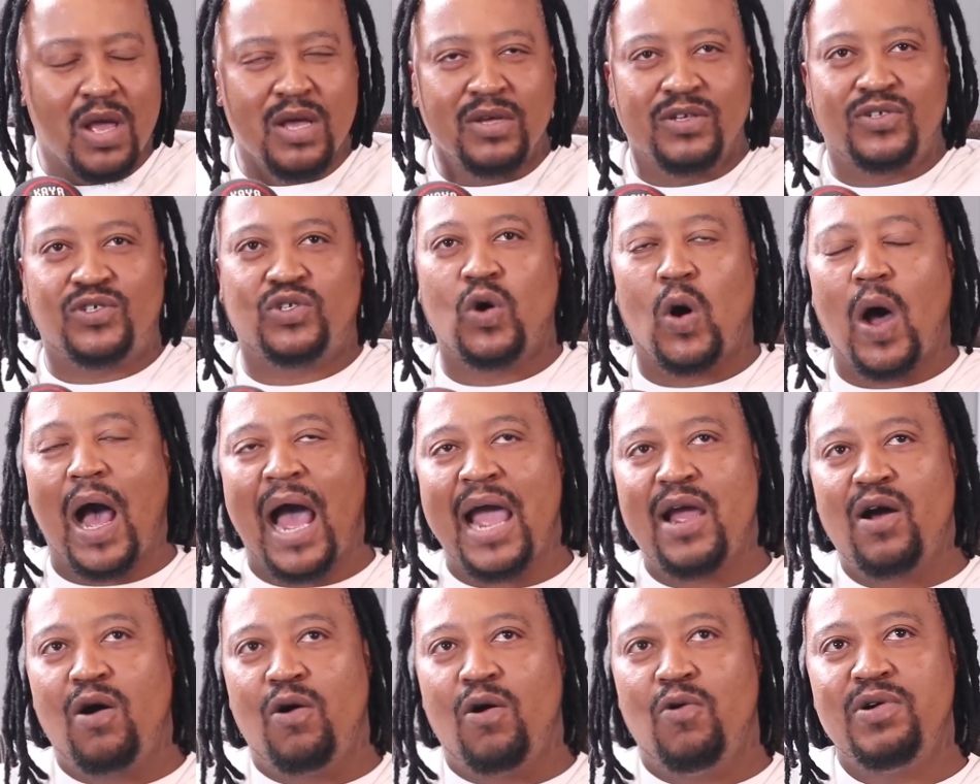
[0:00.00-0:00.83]
So
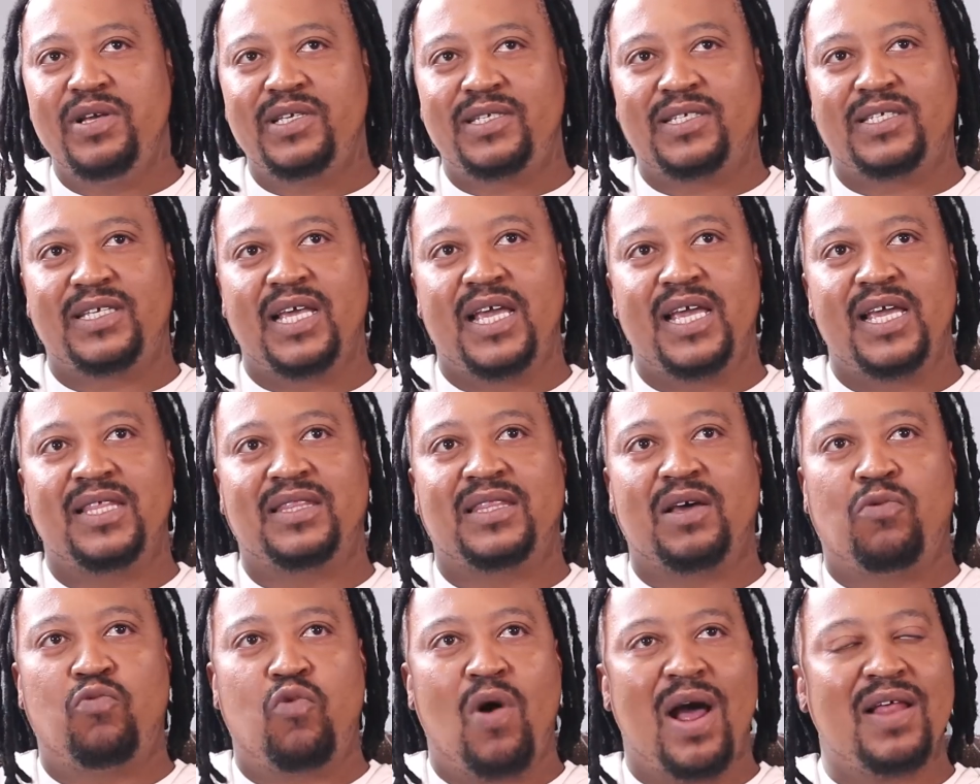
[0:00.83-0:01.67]
I always say
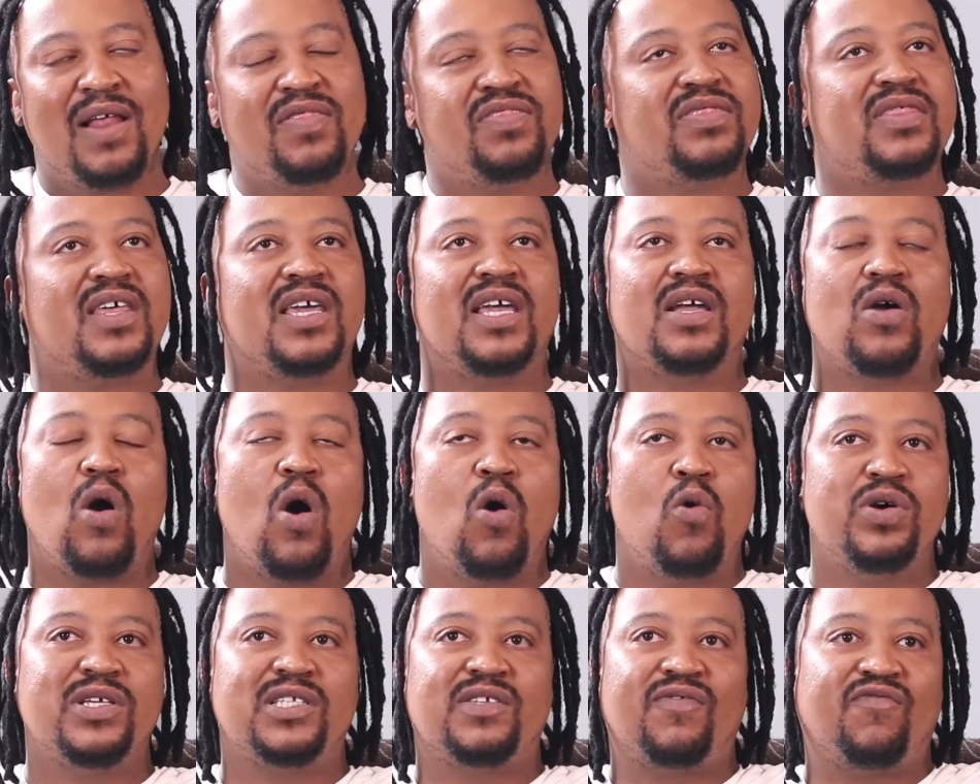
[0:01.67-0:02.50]
the one thing
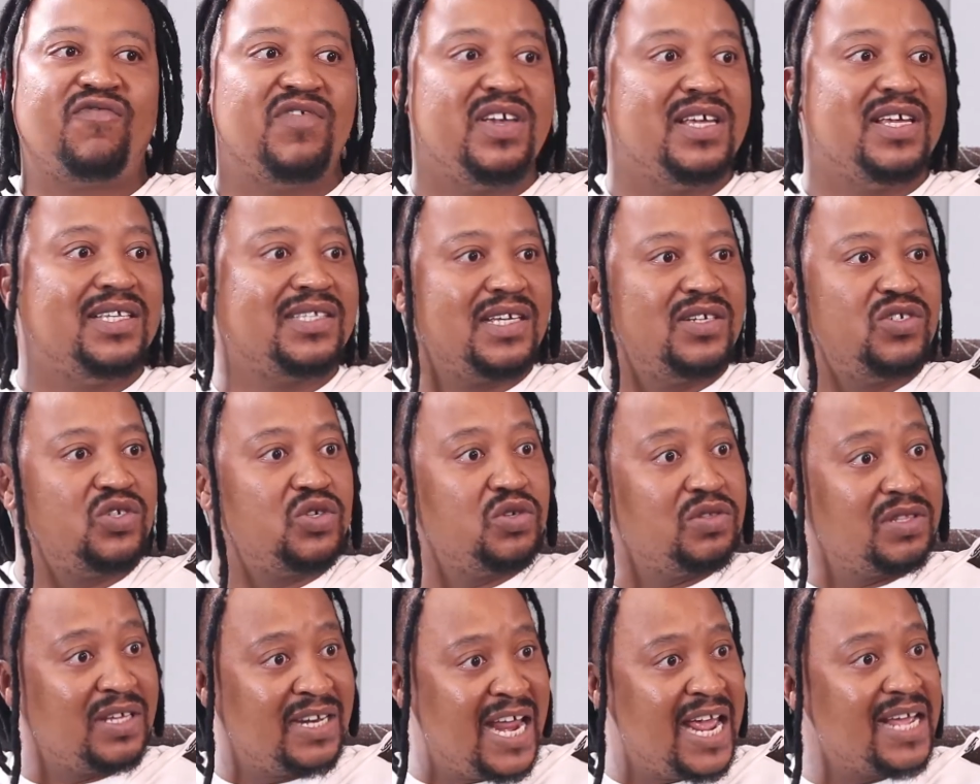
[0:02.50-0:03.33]
always feeds
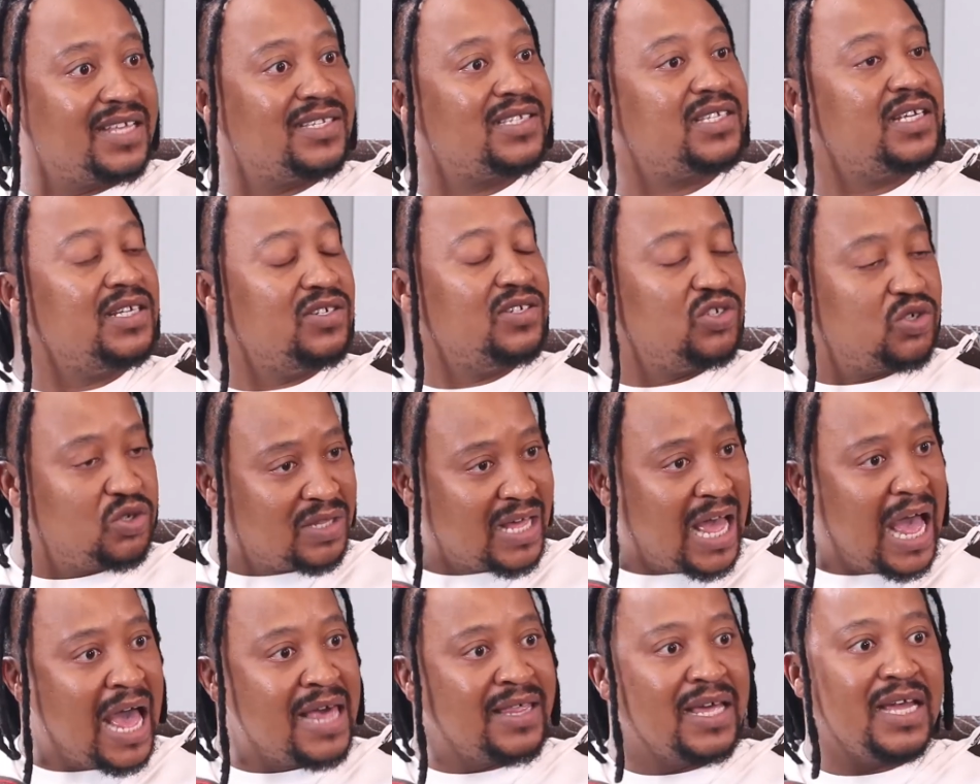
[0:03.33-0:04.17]
into the next, into
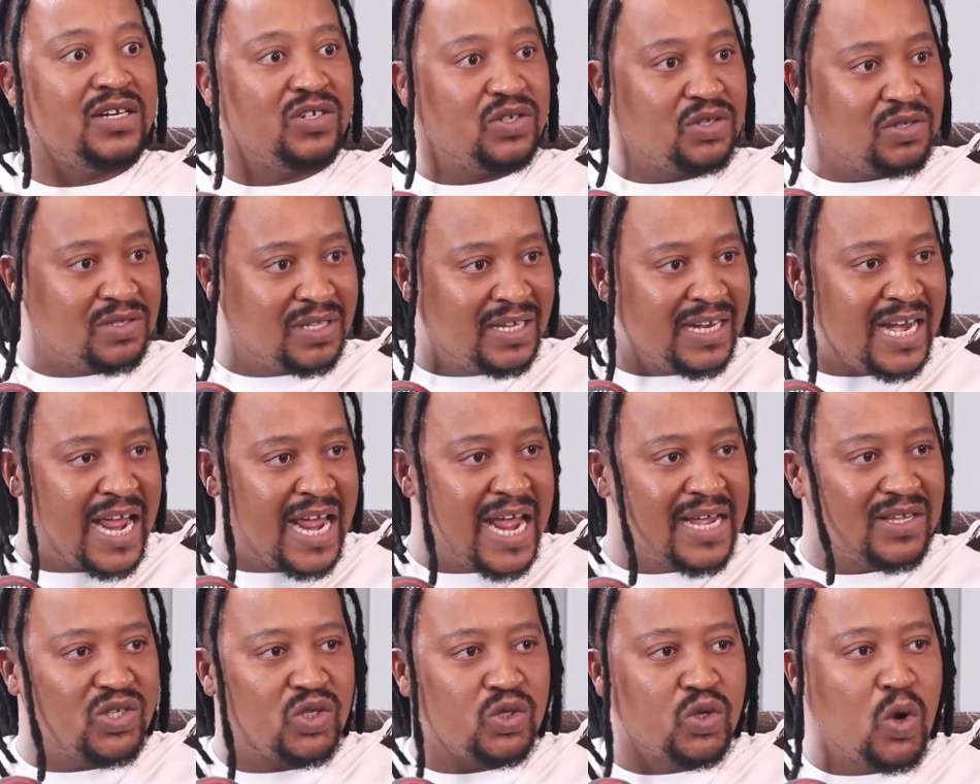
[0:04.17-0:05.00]
the other, into the
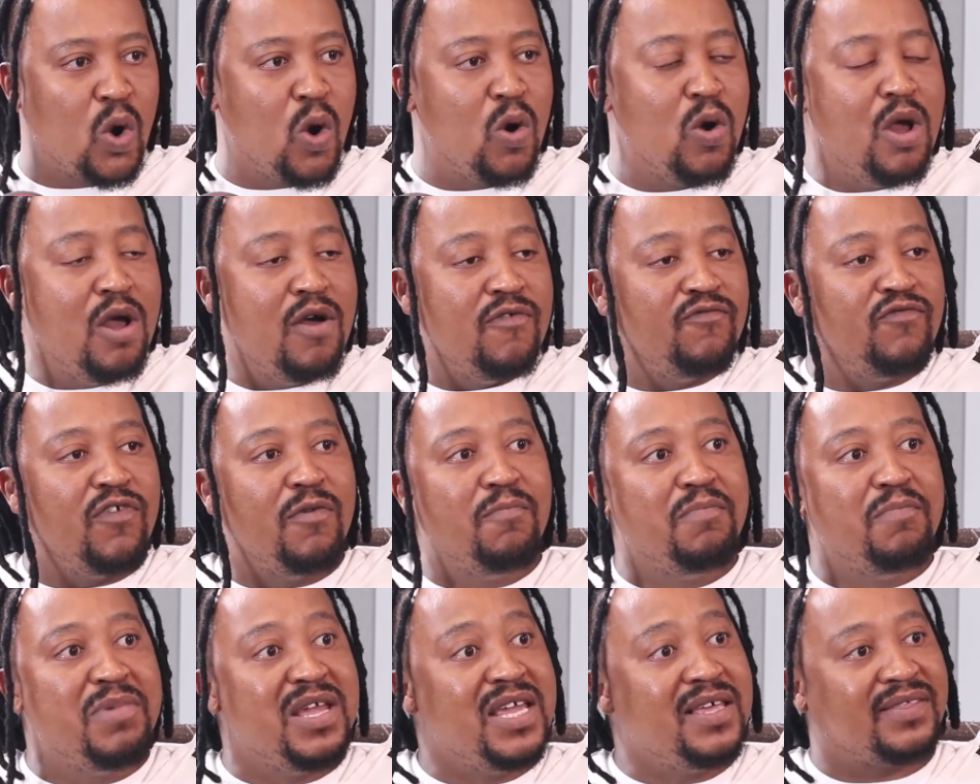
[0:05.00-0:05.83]
next. So for
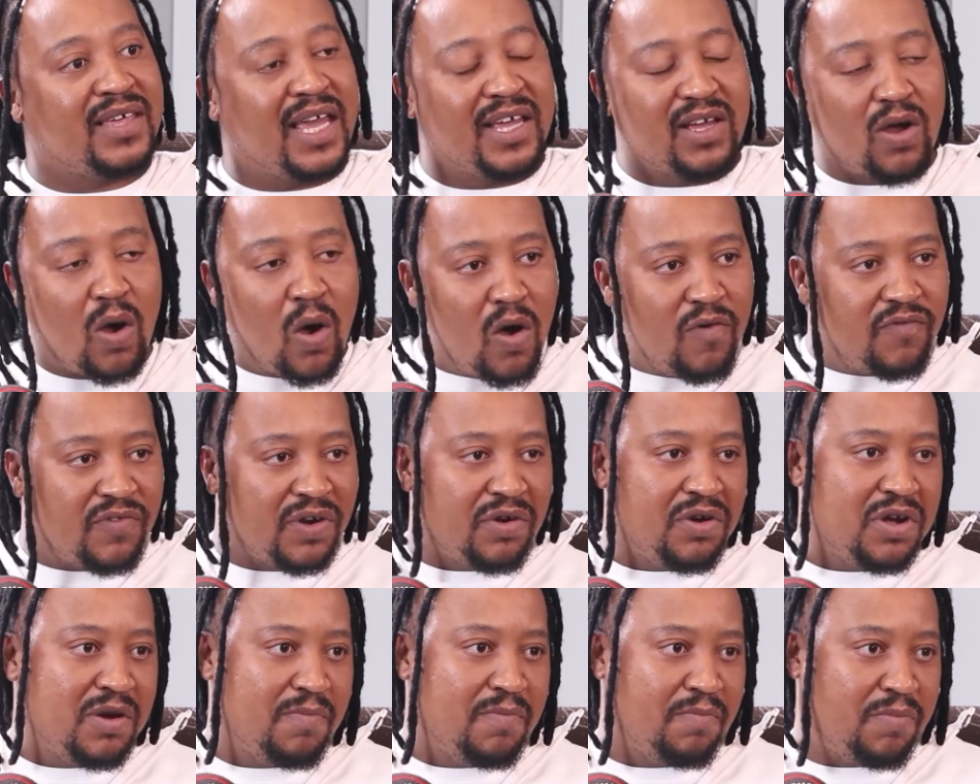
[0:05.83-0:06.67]
me, they're all
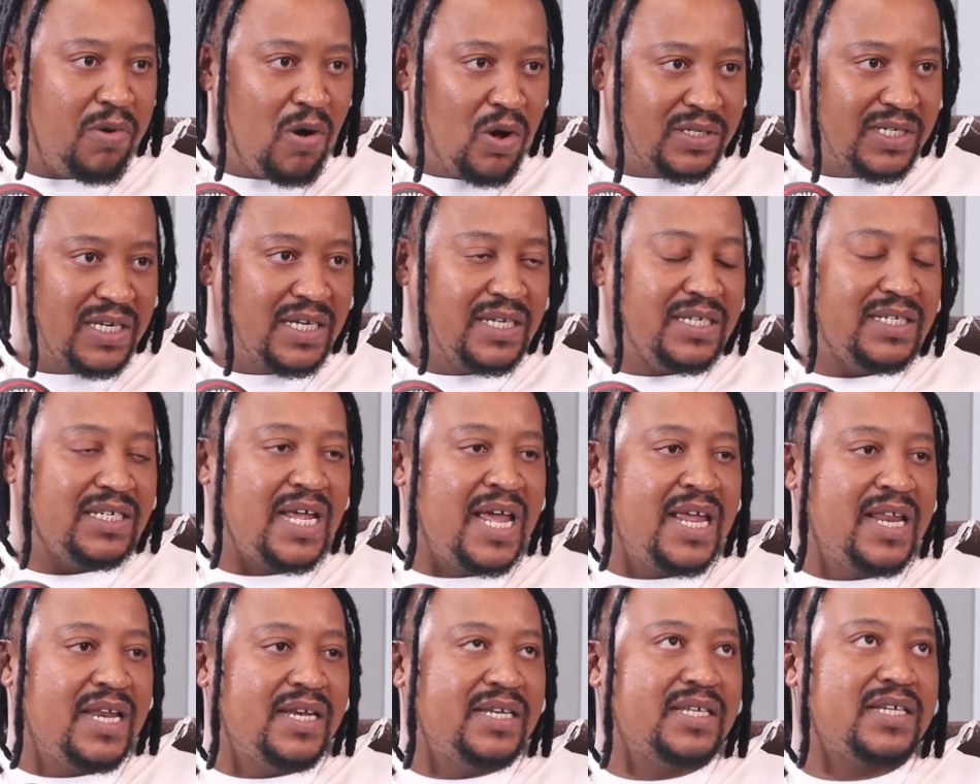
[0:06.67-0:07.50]
very important
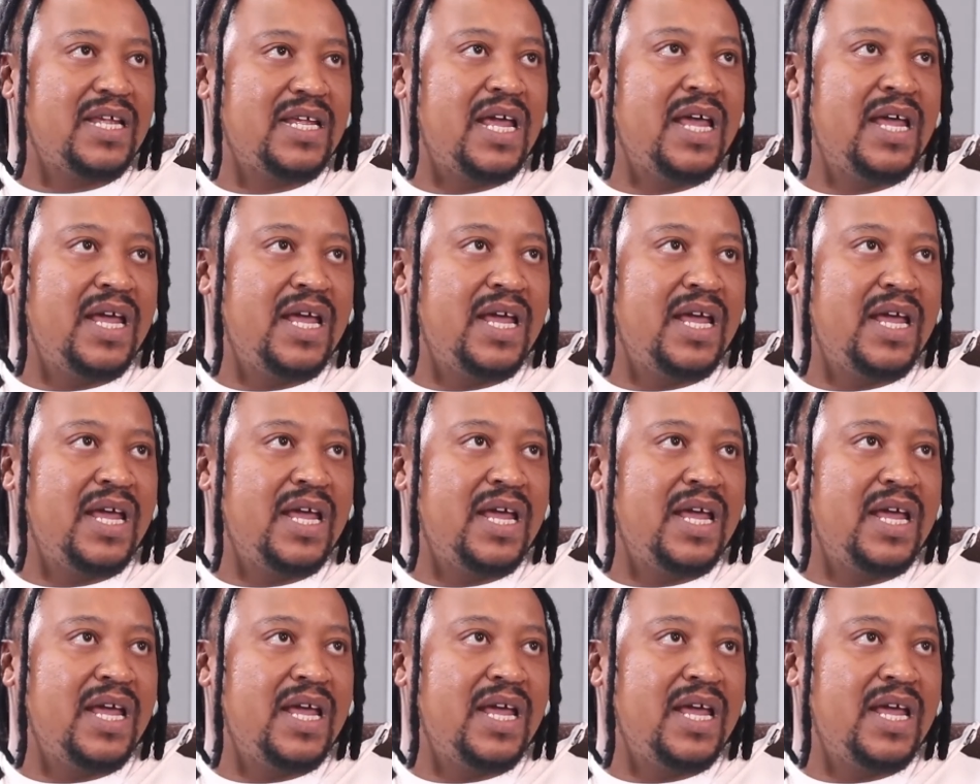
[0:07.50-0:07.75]
and